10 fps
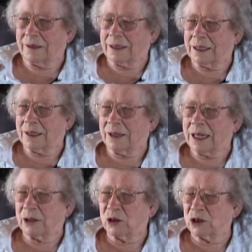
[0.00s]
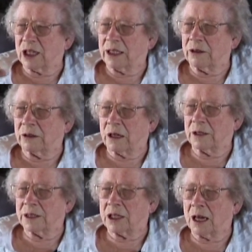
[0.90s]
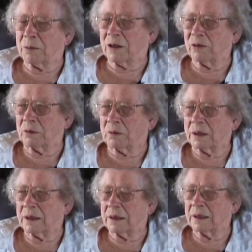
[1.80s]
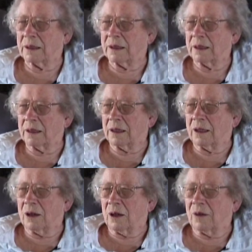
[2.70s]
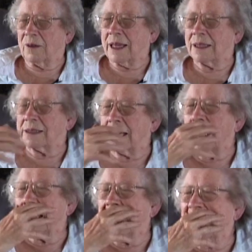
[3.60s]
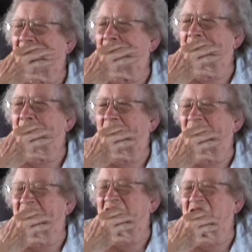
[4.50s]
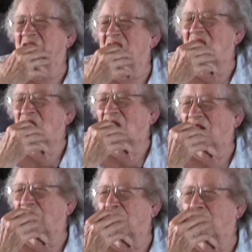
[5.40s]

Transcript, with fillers: that, that I crocheted on the top of them, that's I, I gave them to my visiting teachers for